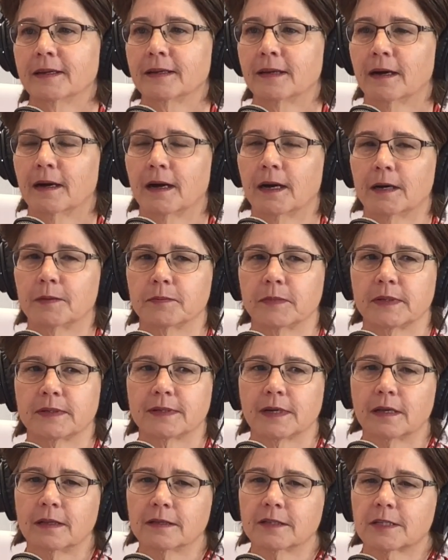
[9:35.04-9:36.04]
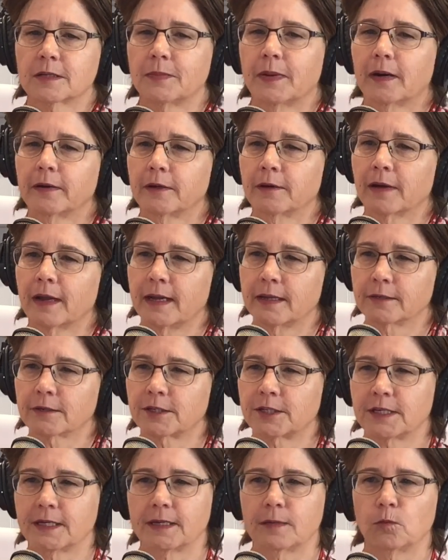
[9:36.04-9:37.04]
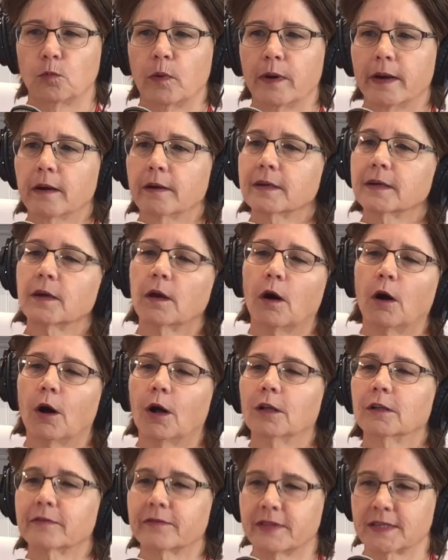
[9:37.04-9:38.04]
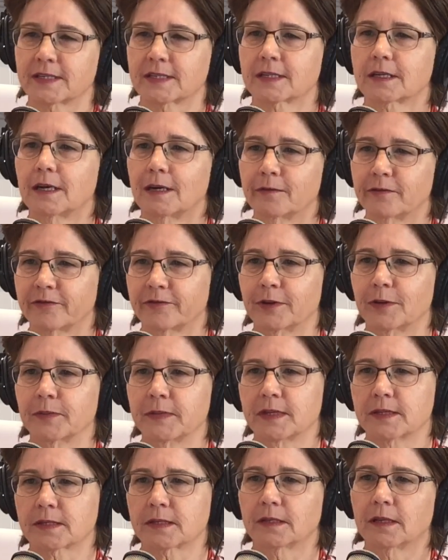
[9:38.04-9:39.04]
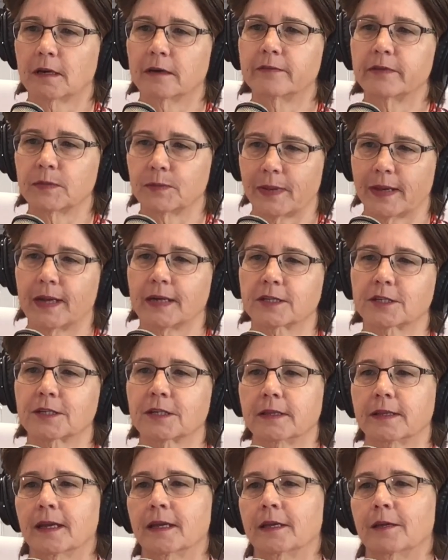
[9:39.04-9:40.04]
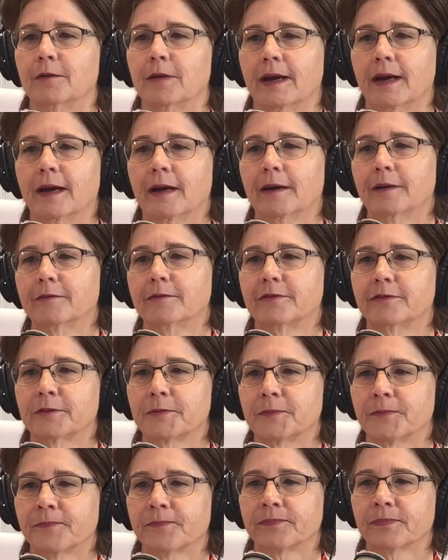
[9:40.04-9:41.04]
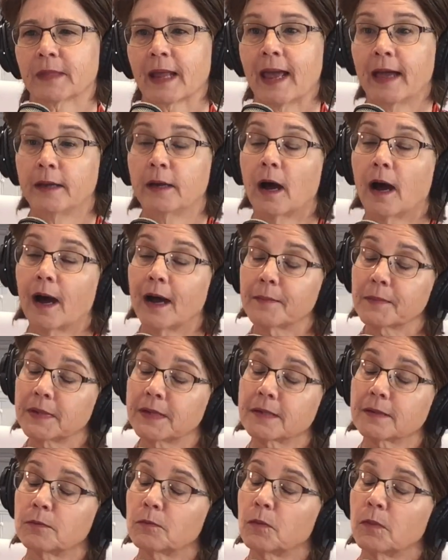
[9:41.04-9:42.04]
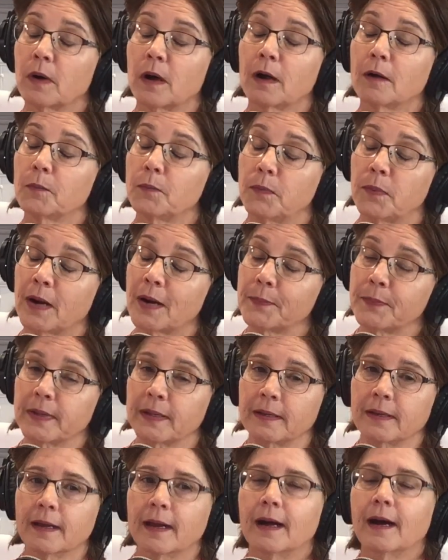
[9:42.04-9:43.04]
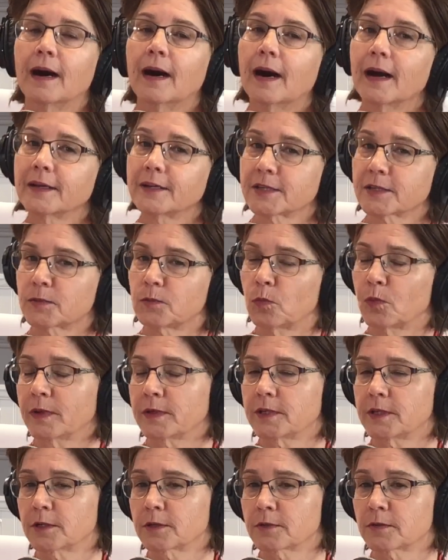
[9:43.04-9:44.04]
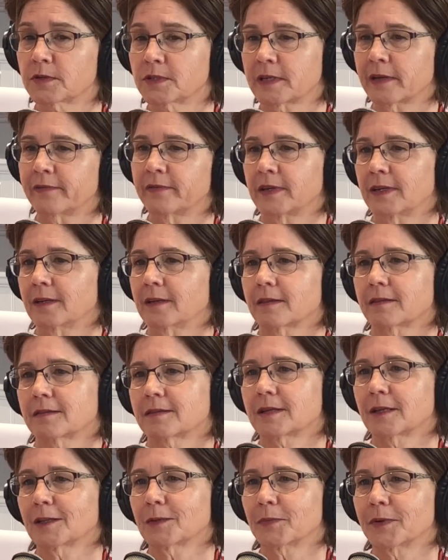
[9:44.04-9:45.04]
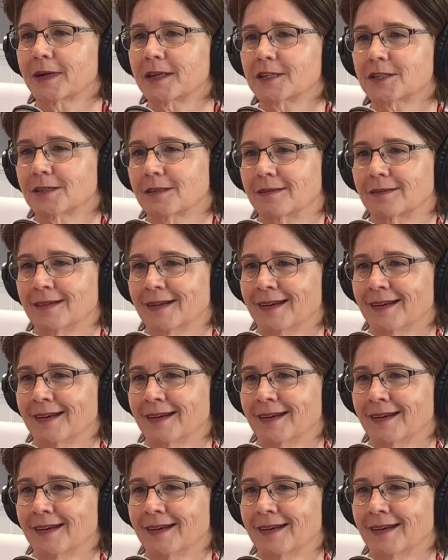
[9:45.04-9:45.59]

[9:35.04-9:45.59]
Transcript: Tell us about your energy and where did all of this come from, this love and passion that you have? And I'll pop in. I just went to your 70th celebration,